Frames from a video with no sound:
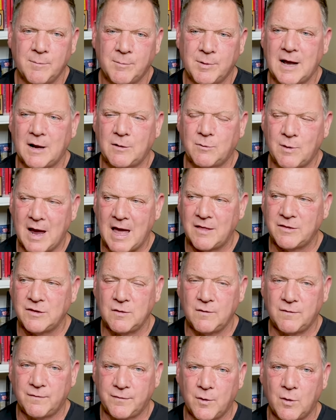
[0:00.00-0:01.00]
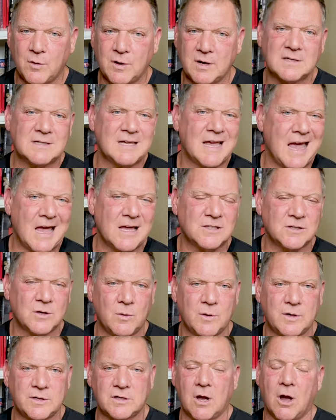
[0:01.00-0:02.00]
but I'd rather you focus, as
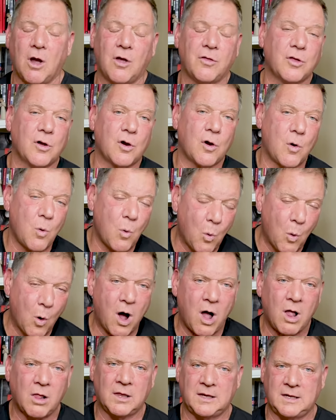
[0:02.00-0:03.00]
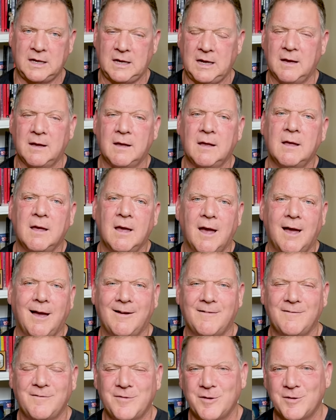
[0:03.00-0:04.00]
always, on the quality
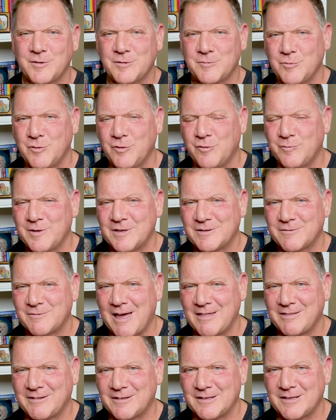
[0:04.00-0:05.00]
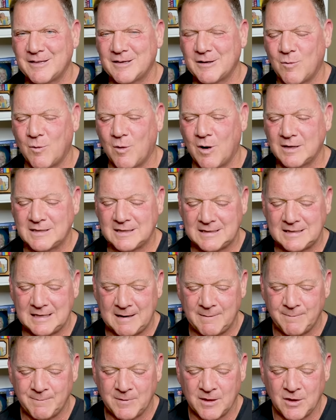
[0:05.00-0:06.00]
of those movements rather than the
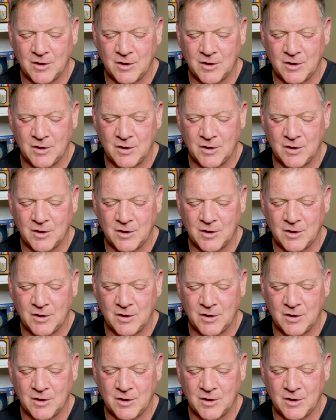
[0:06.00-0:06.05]
quantity.